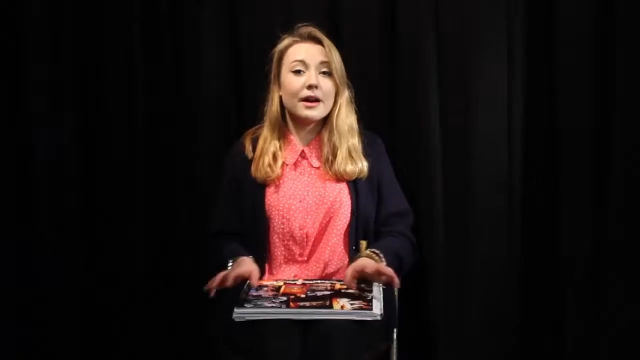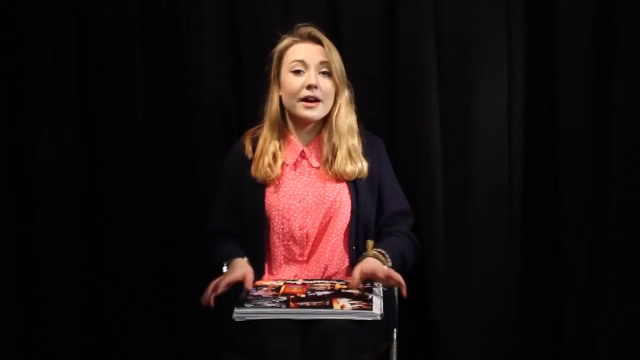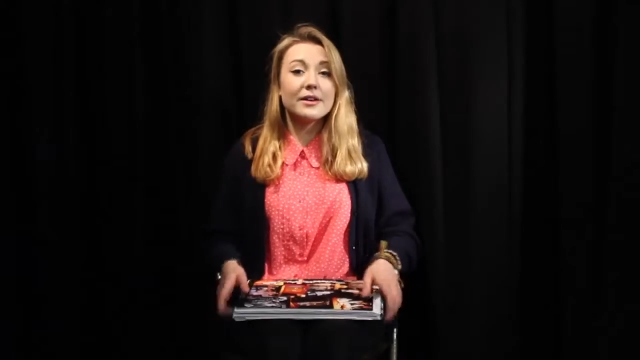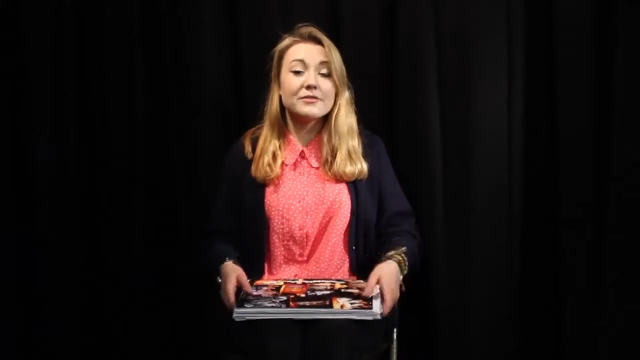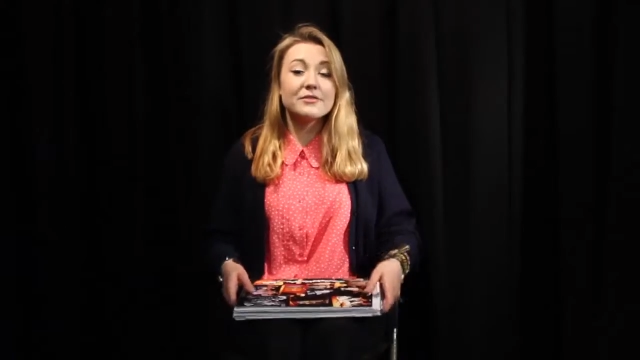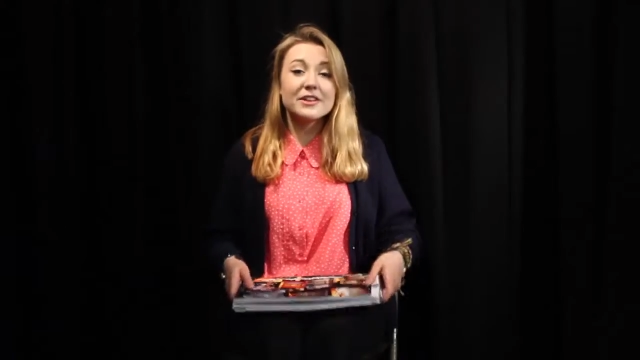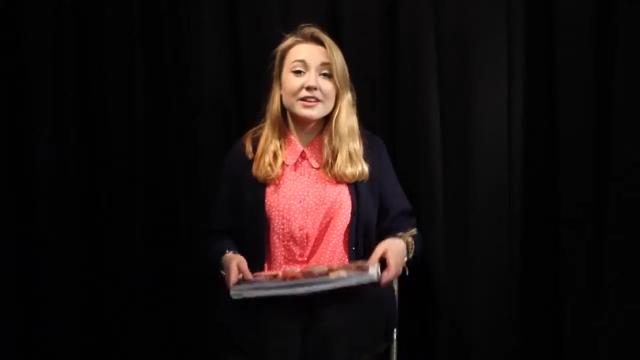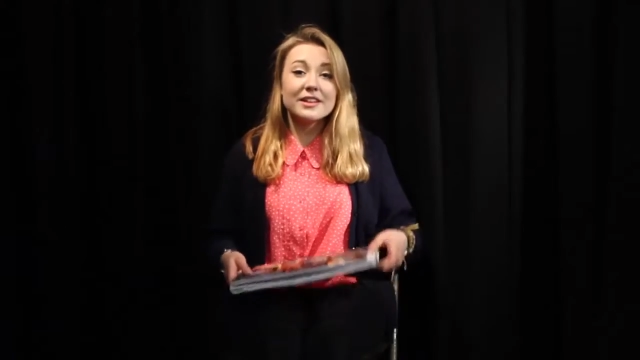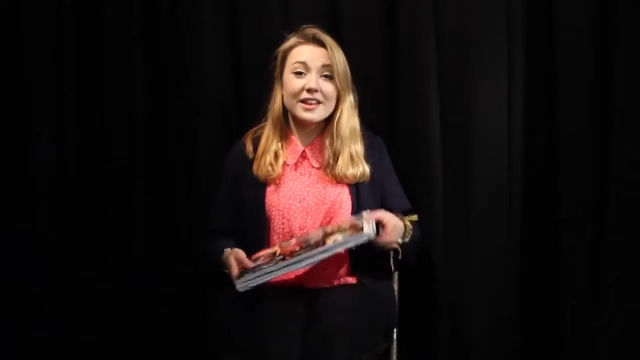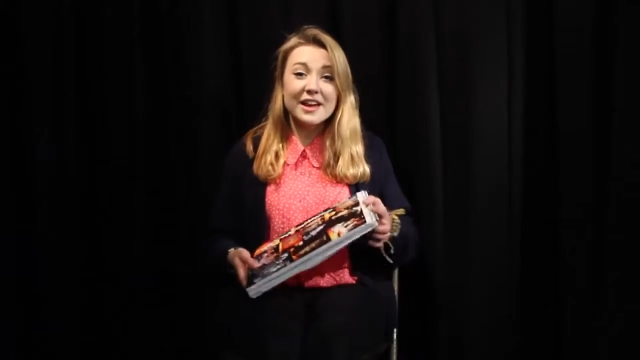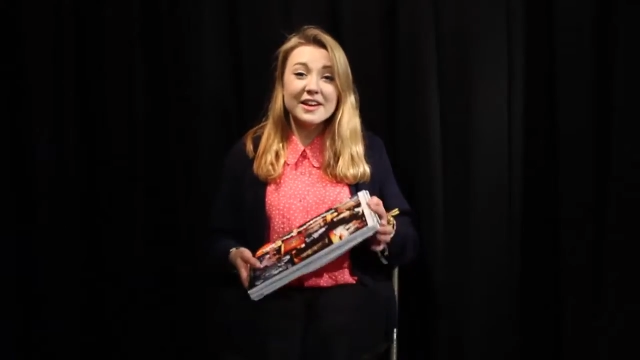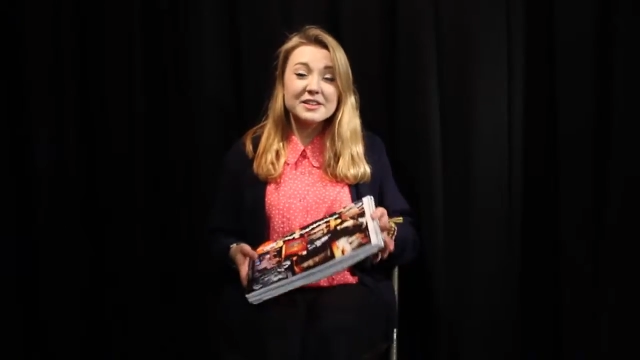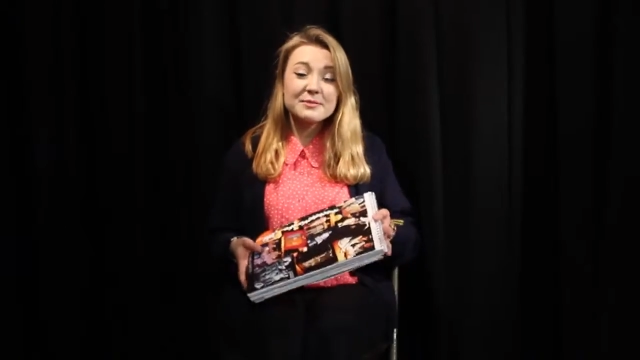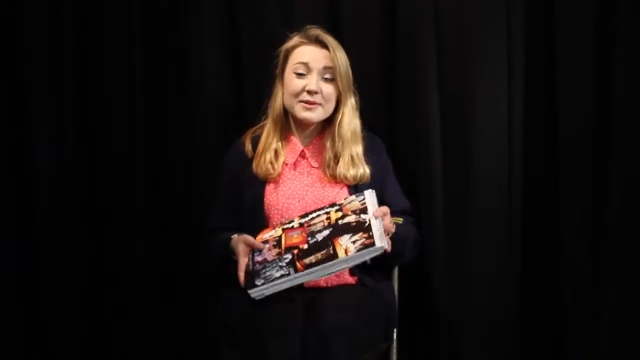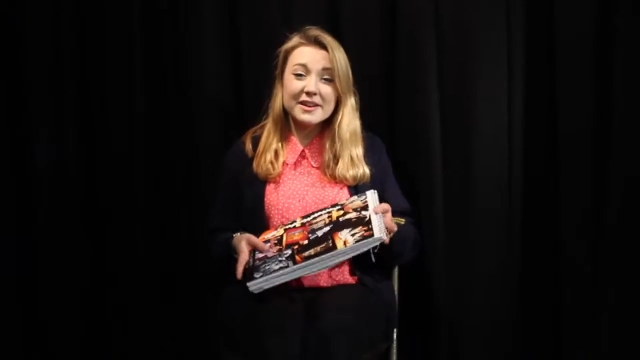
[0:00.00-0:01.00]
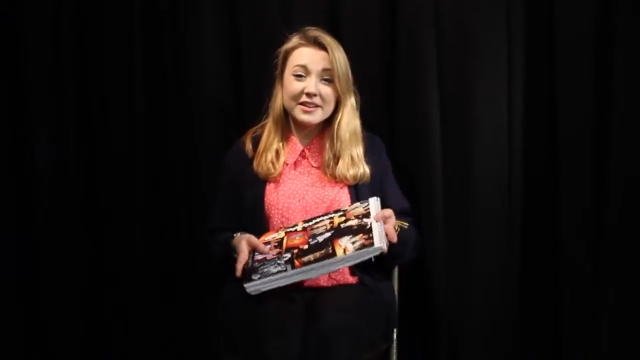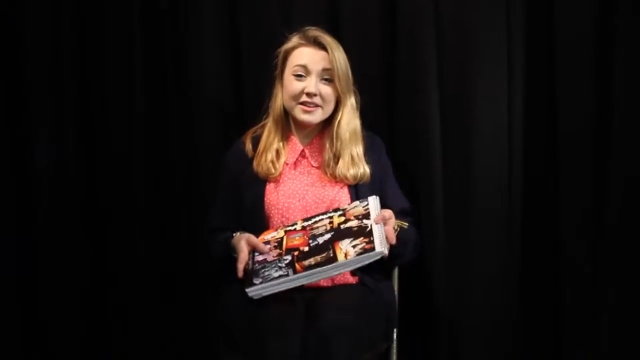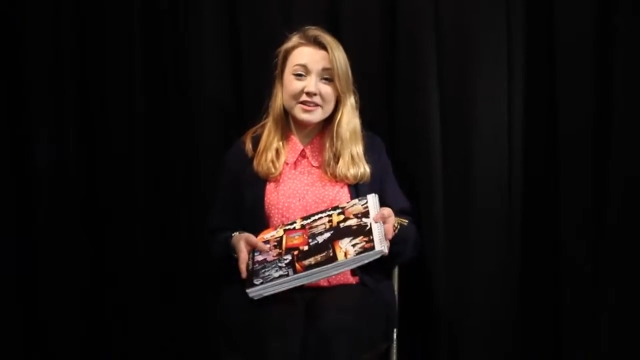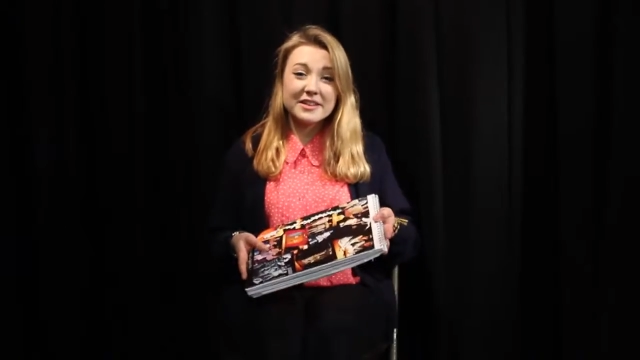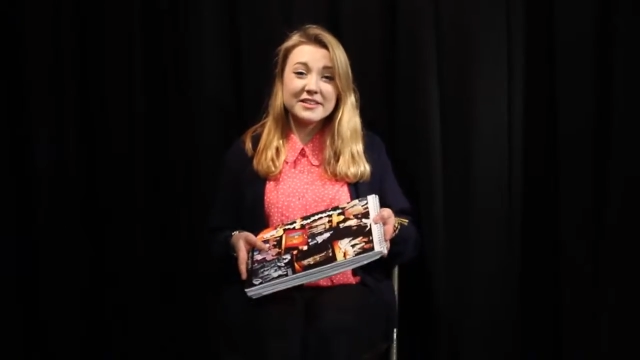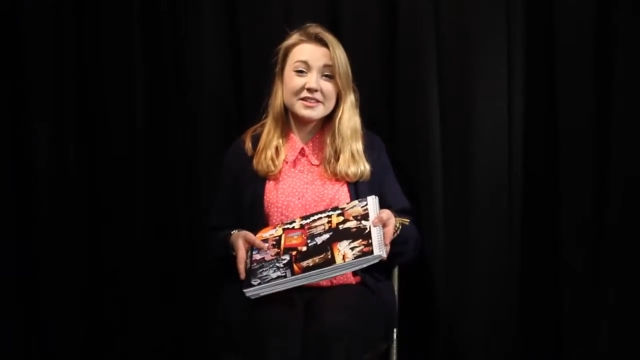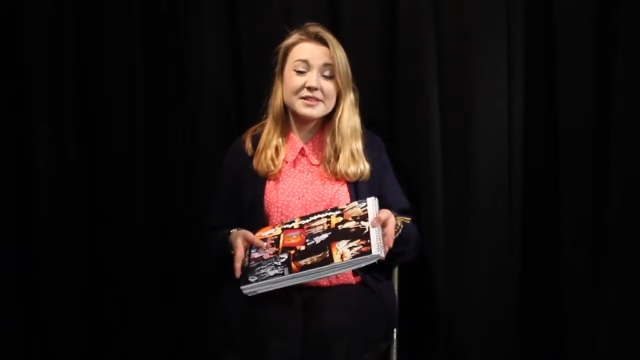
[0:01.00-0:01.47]
I really liked
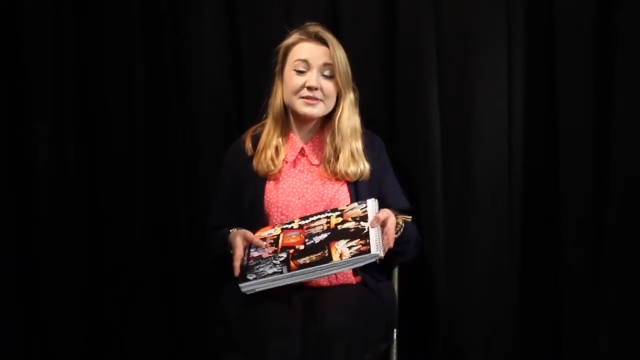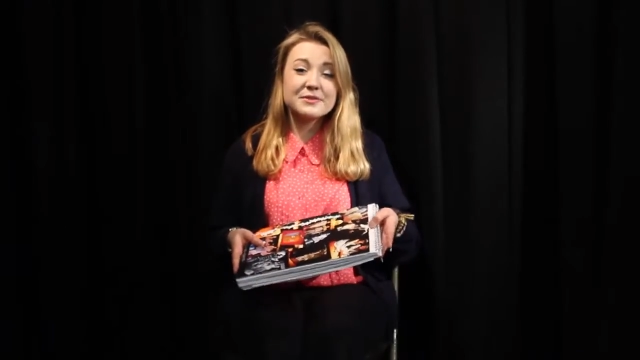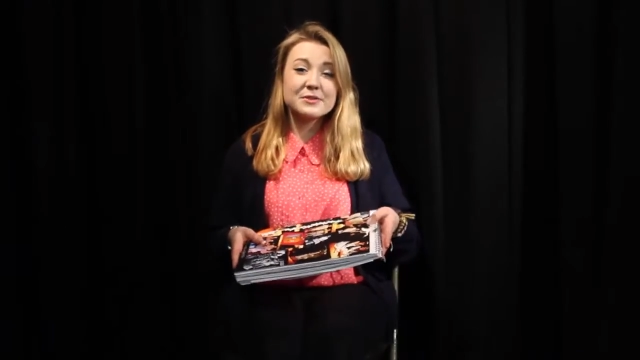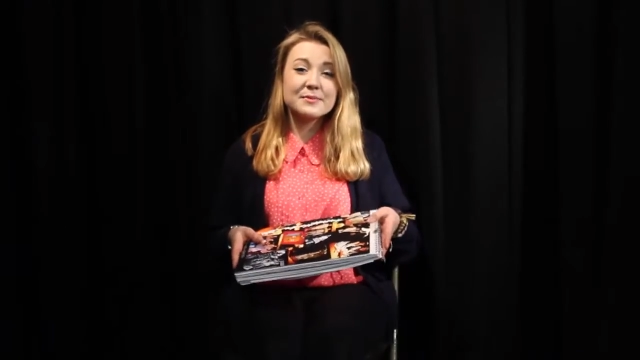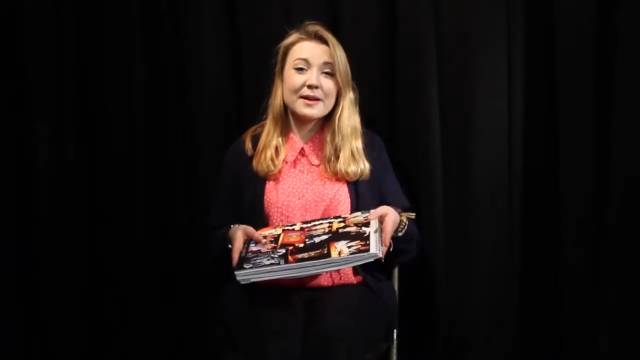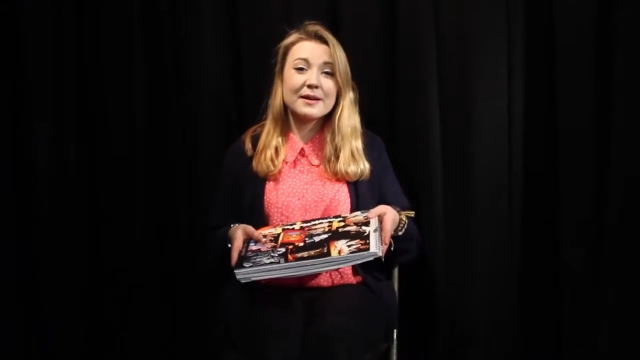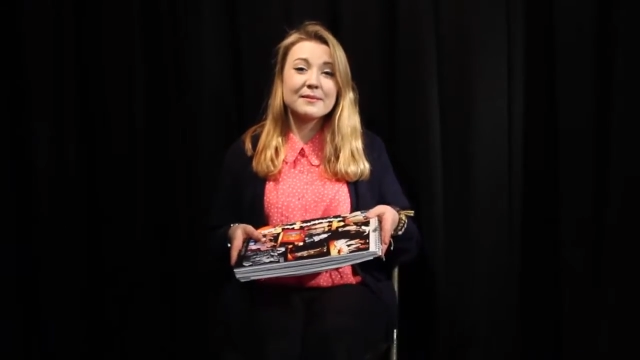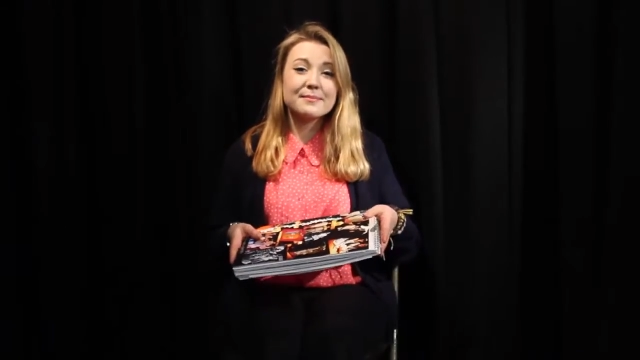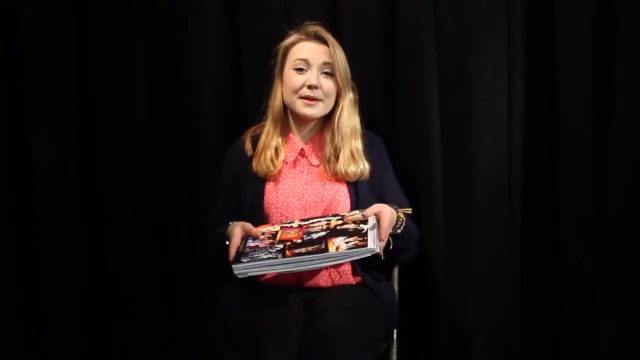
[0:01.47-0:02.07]
working in this format